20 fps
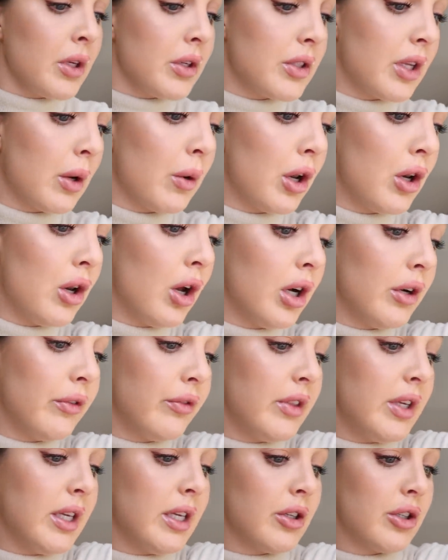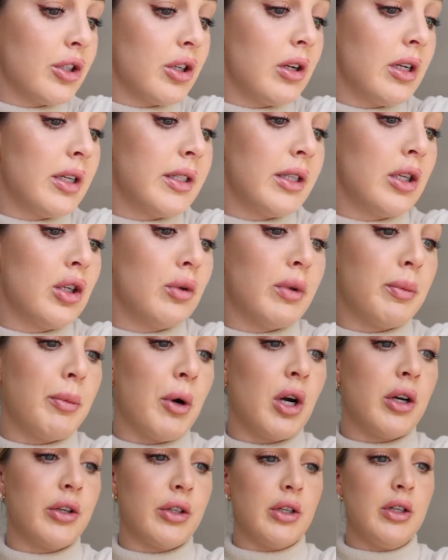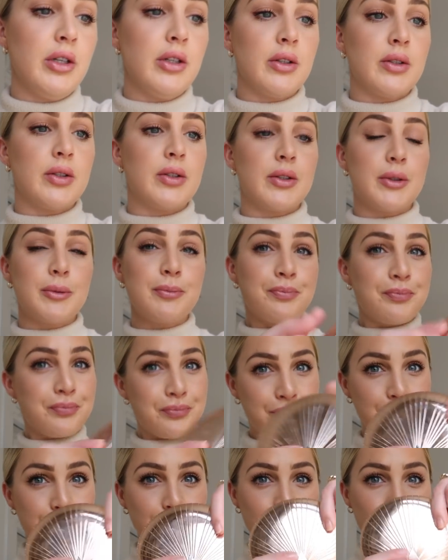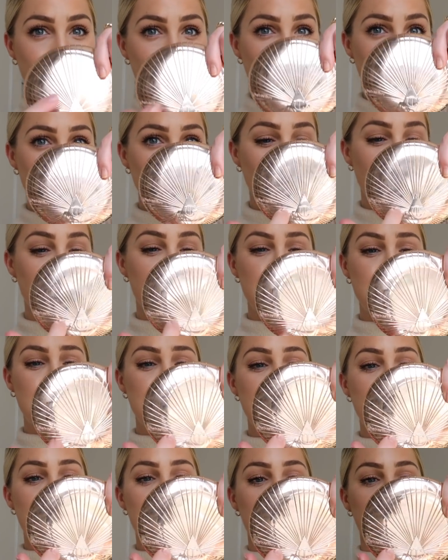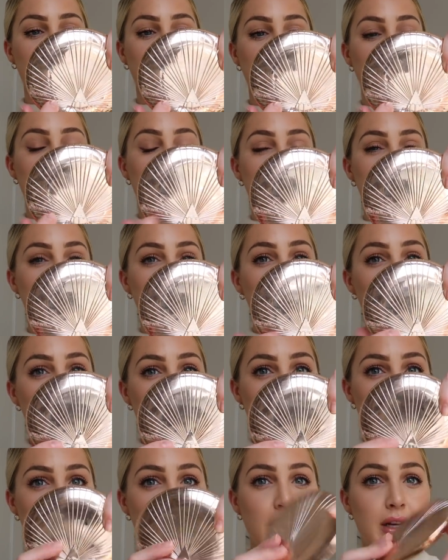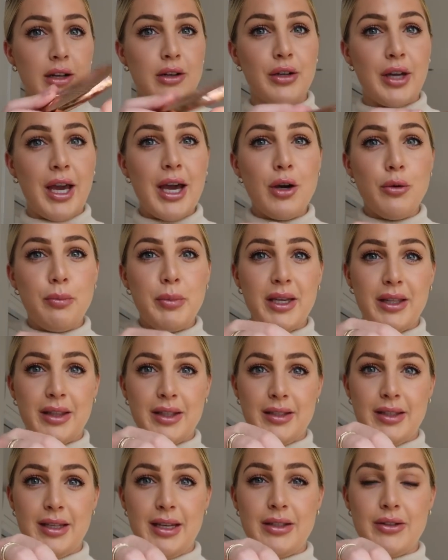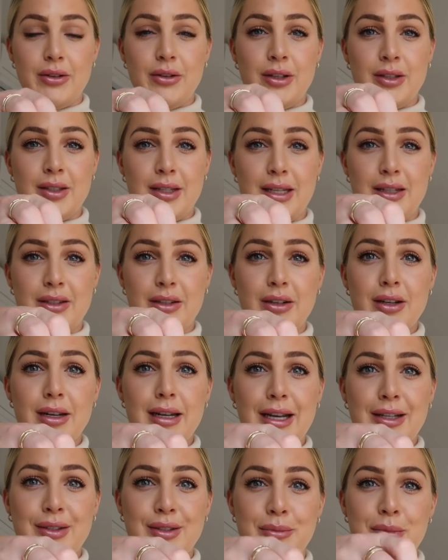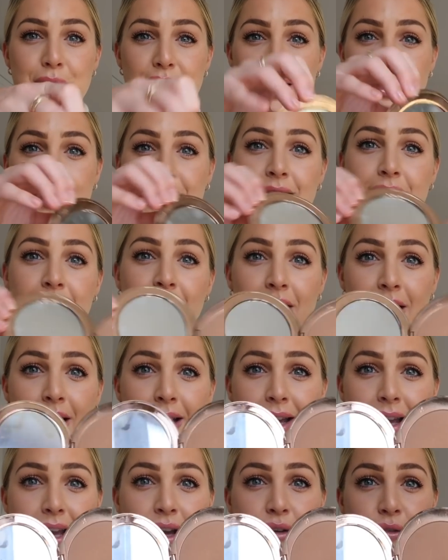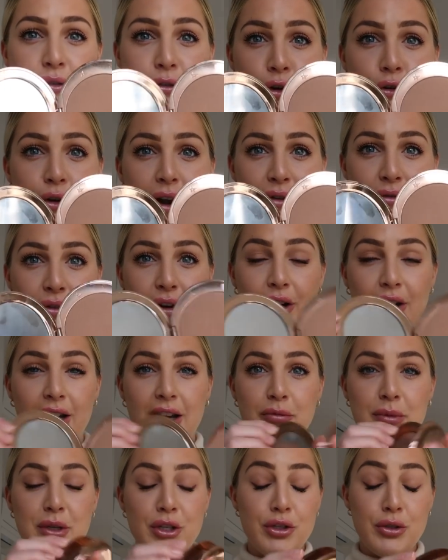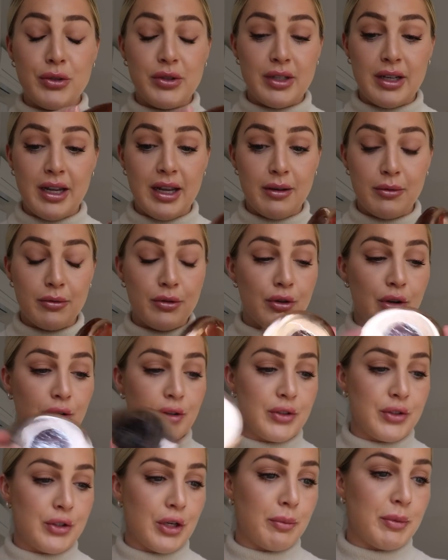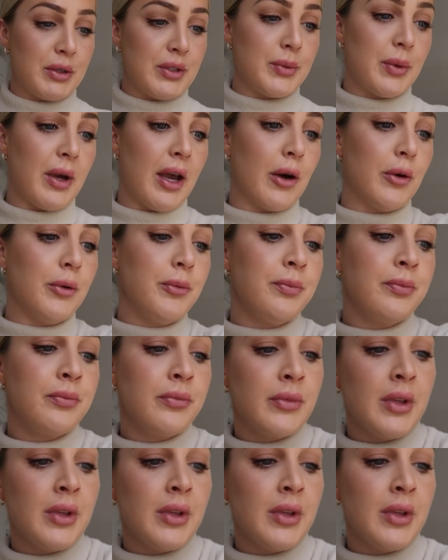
So a lot of the Charlotte Tilbury products, I use the Airbrush Bronzer. Look how big this is. Honestly, it's going to last me forever. I've been using it non-stop as well.